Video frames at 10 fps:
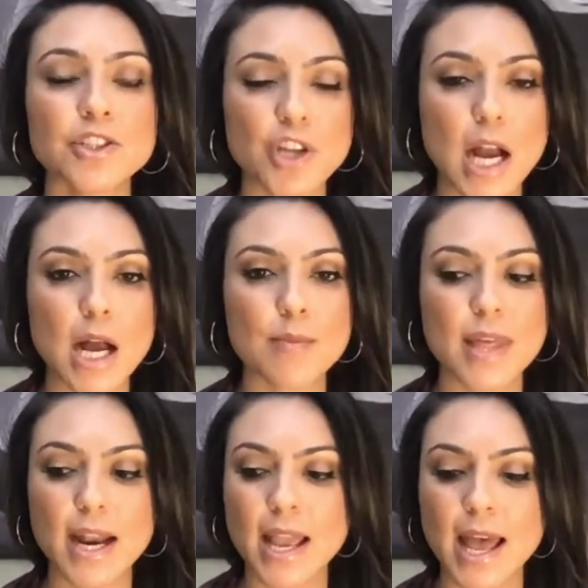job that
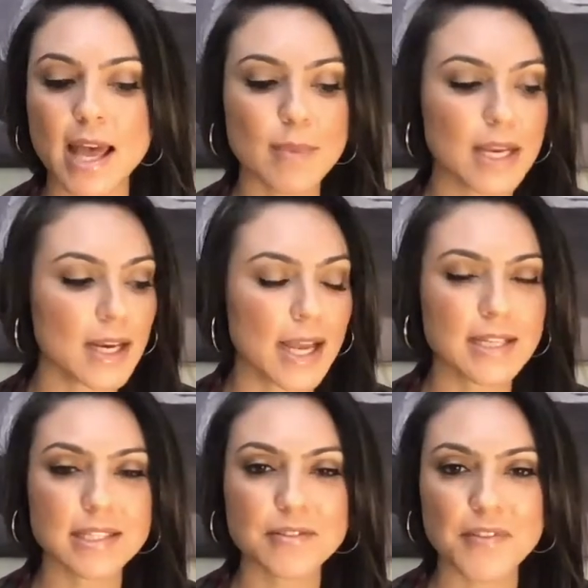I had, my 9
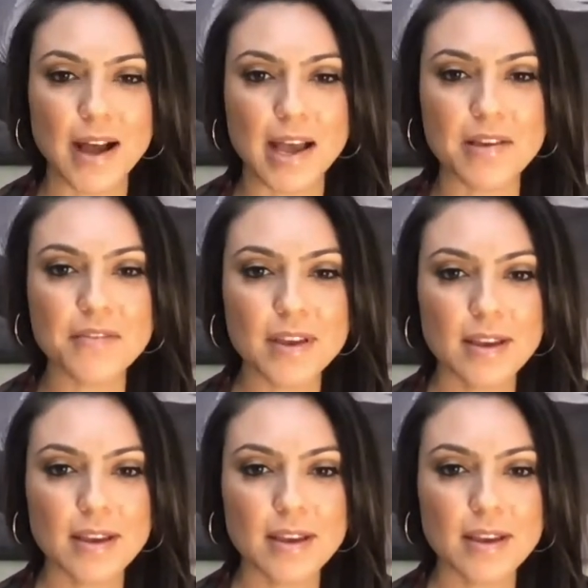to 5,